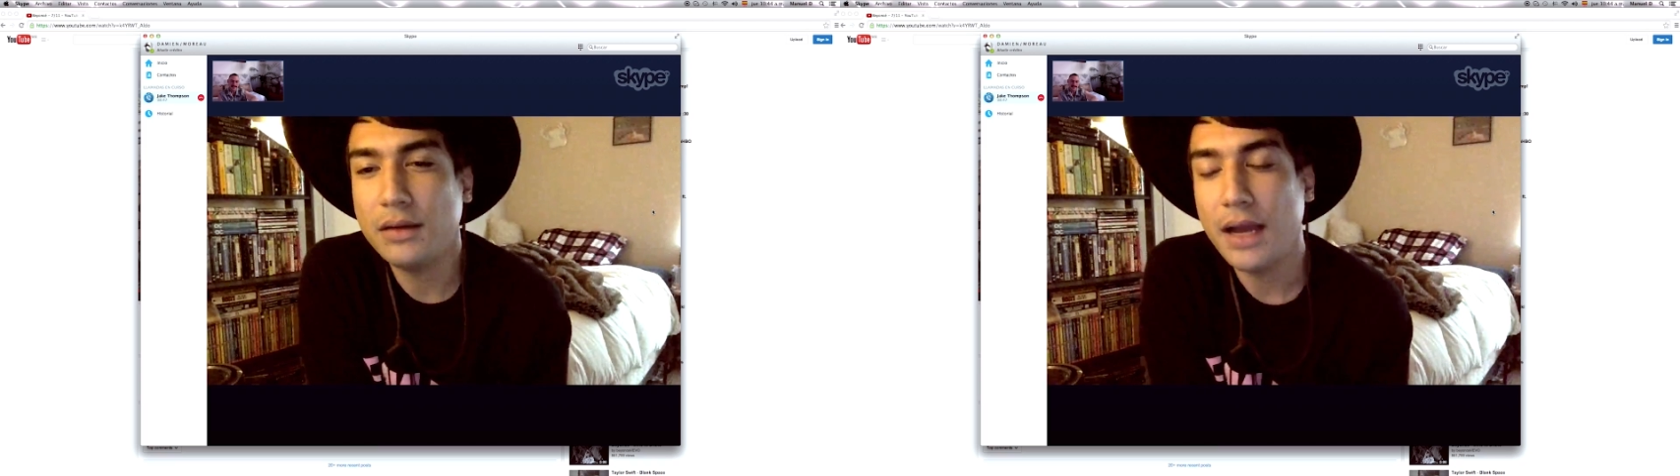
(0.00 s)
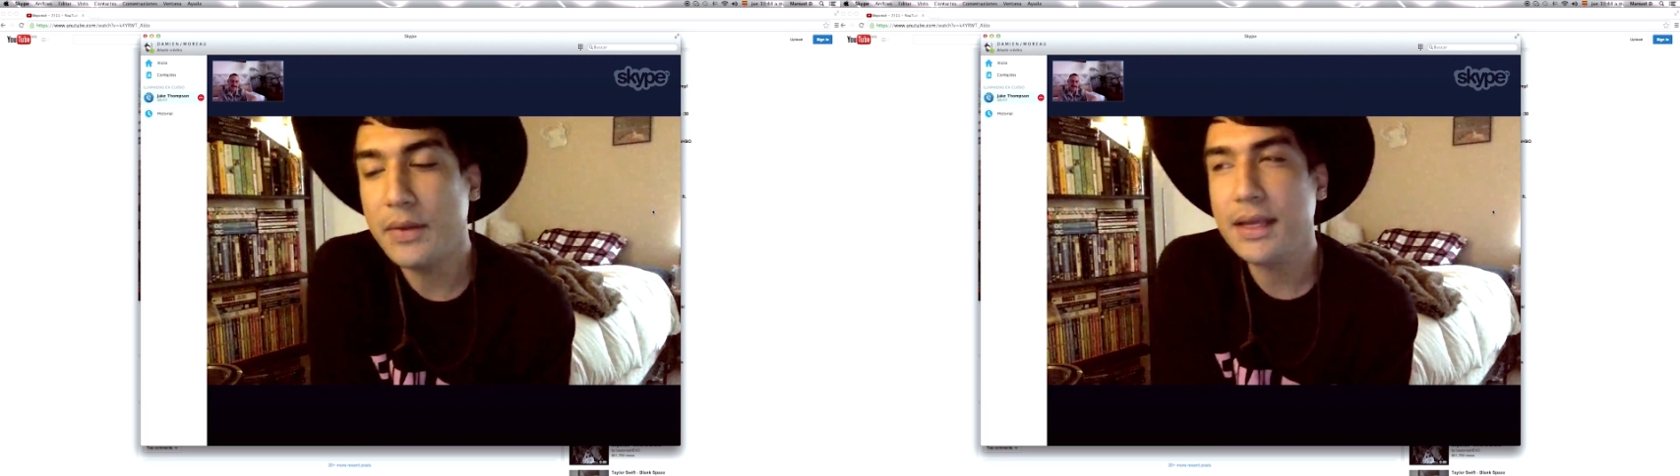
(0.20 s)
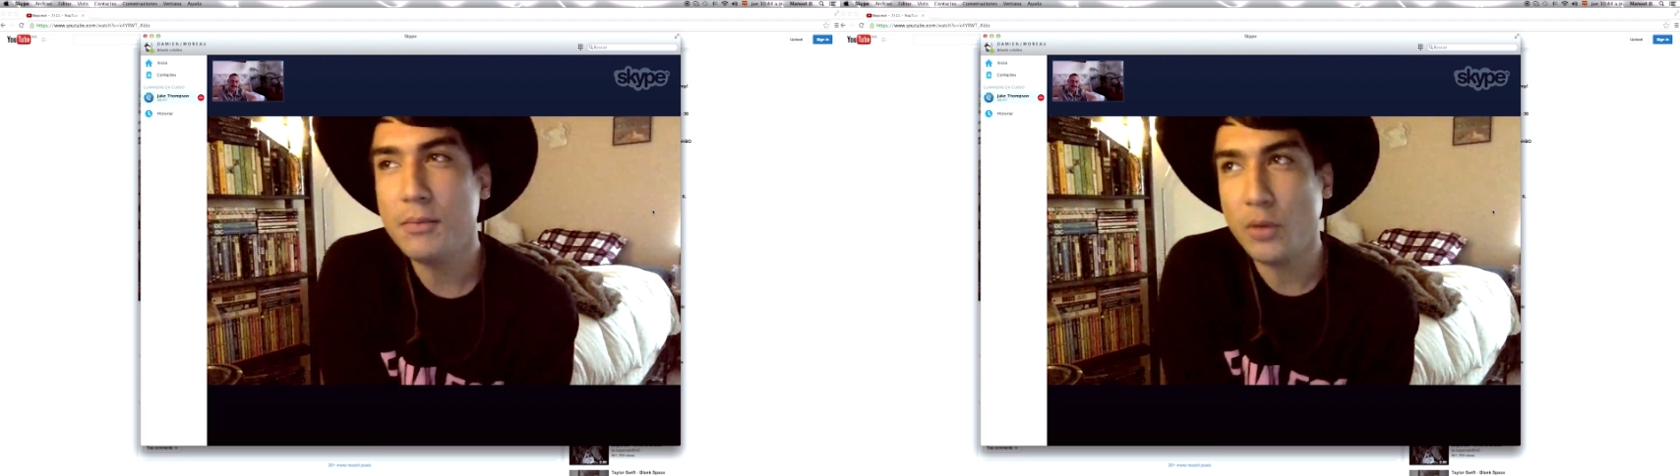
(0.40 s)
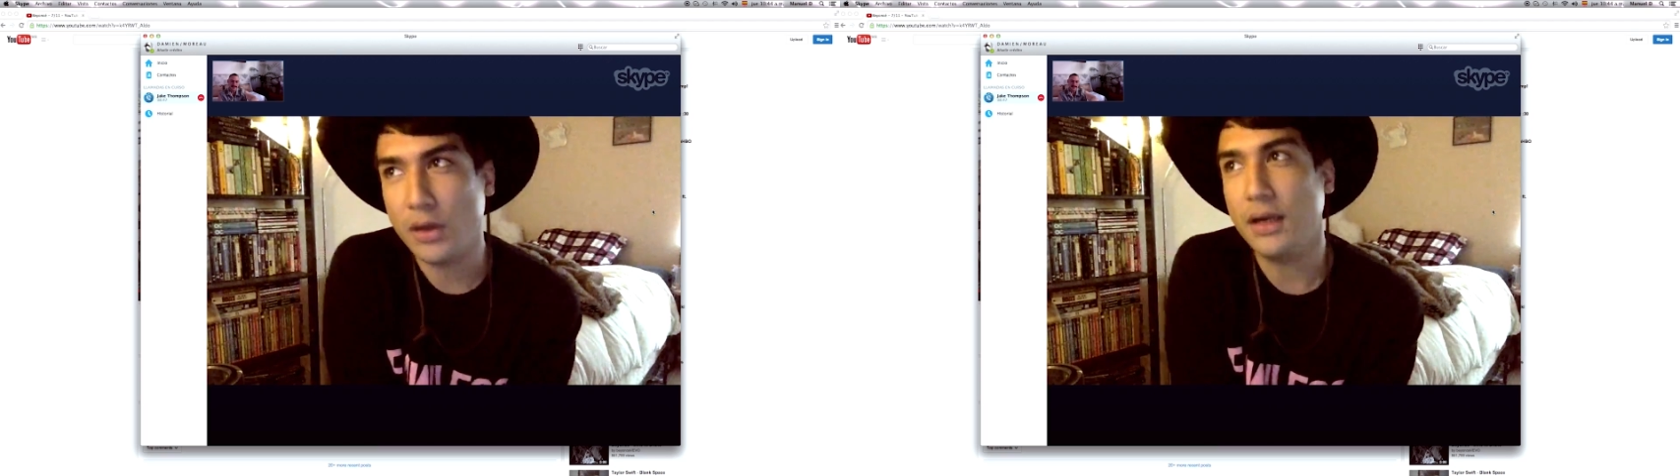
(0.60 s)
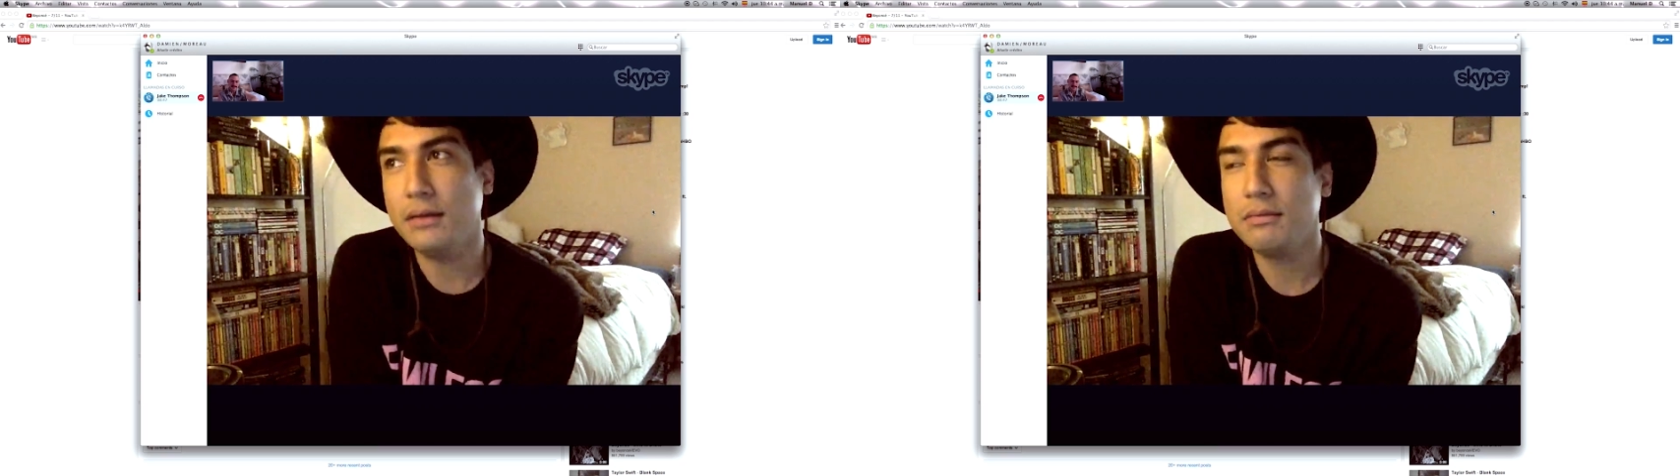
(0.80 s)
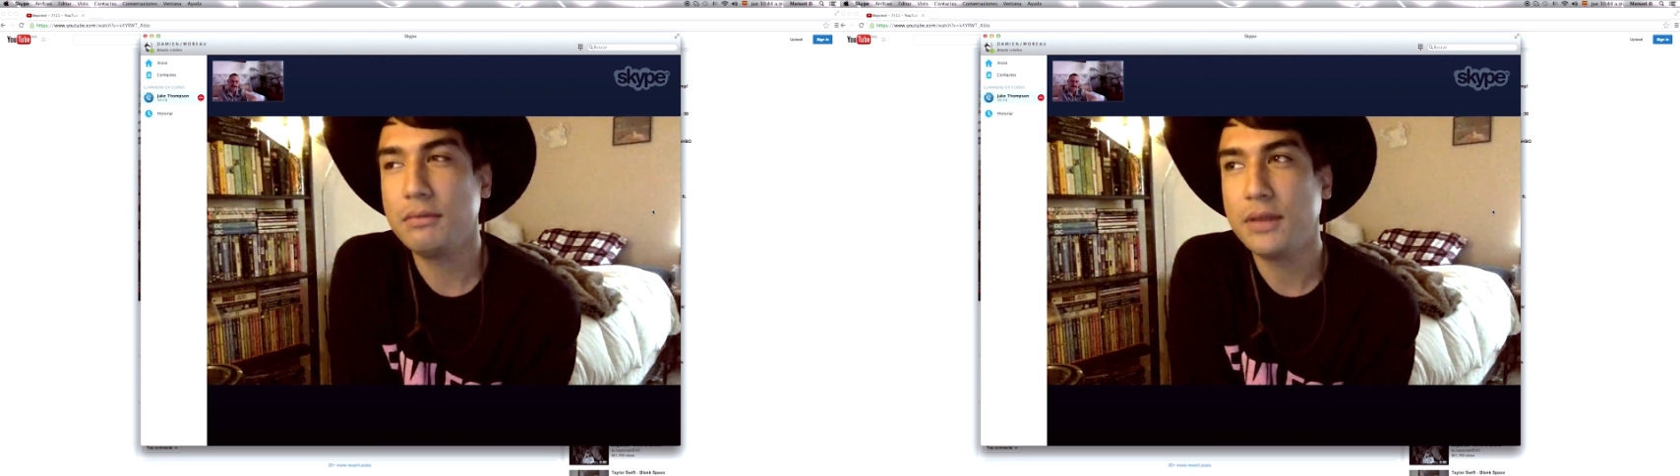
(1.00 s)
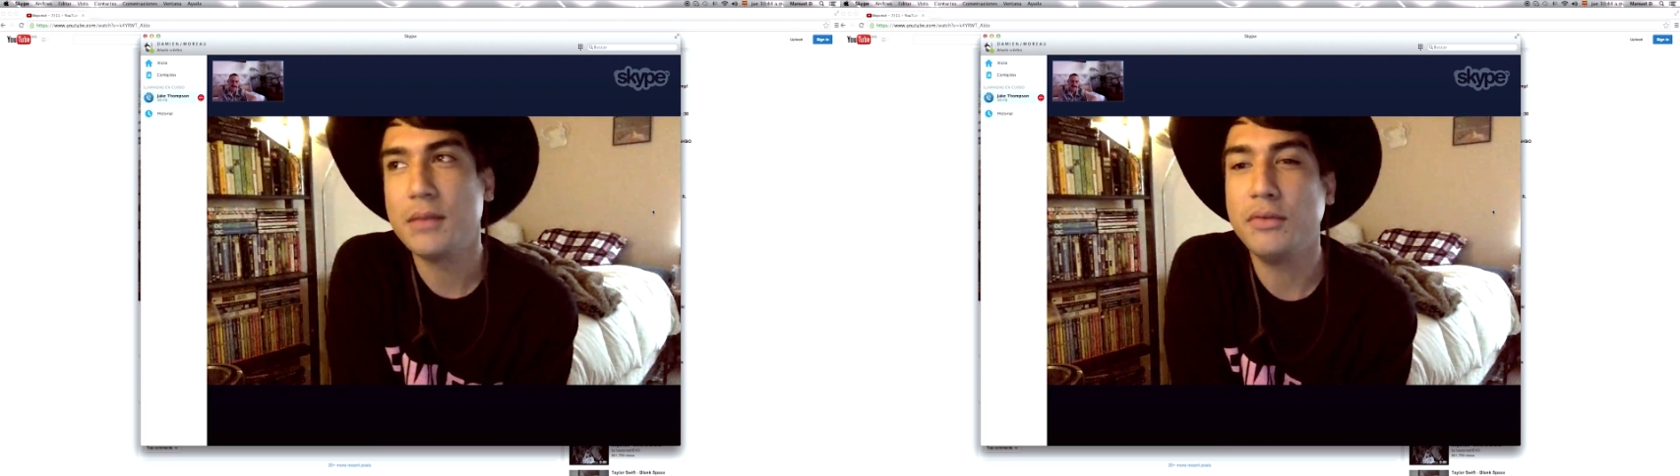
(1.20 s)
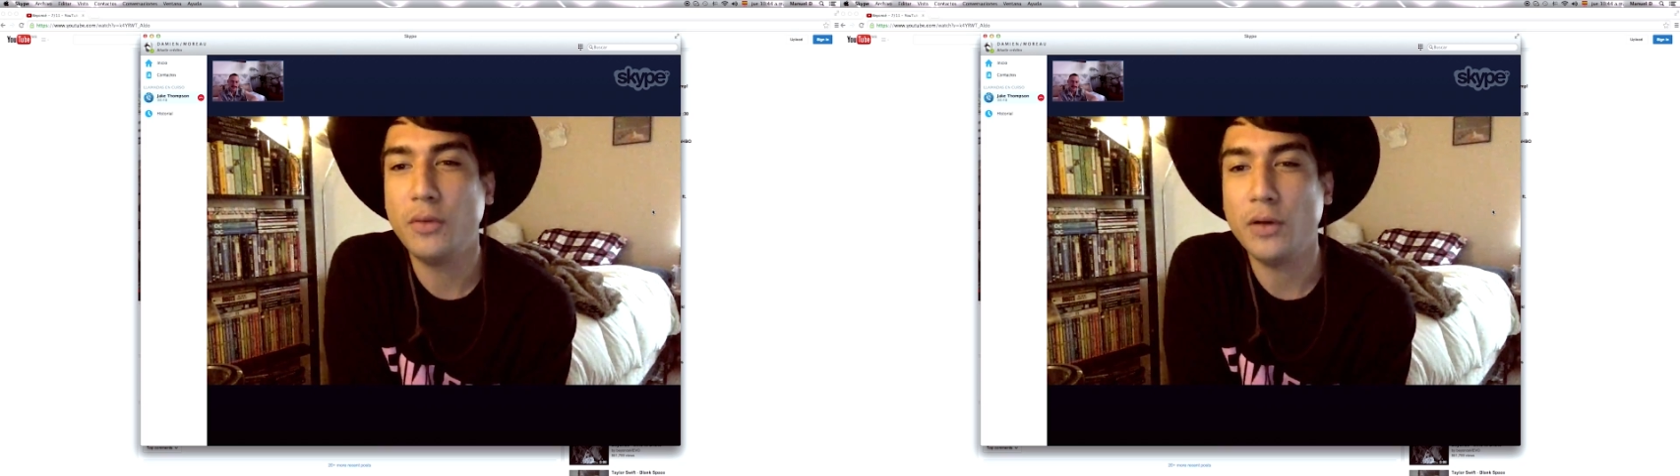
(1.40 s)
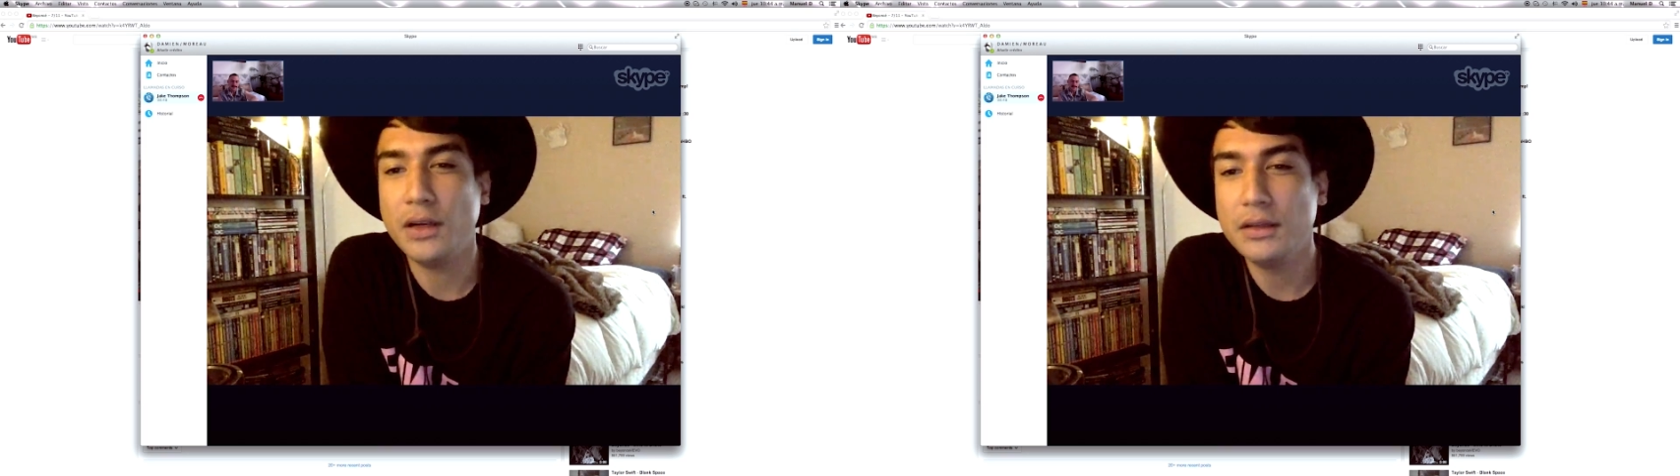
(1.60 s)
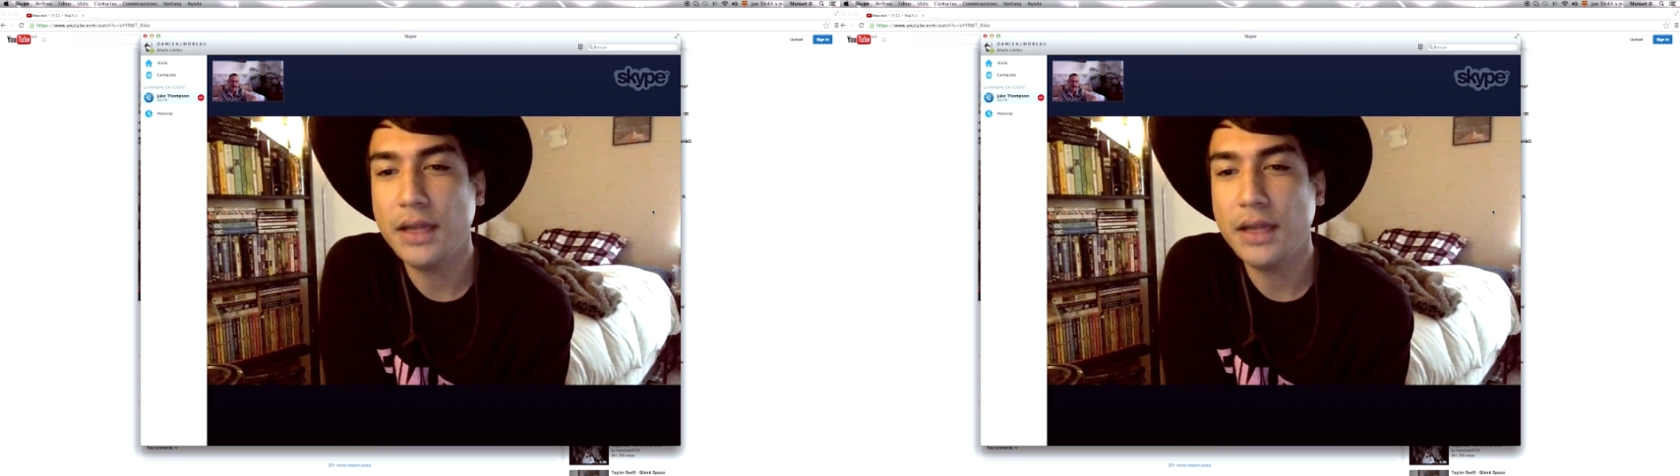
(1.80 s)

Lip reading: I would say more than before.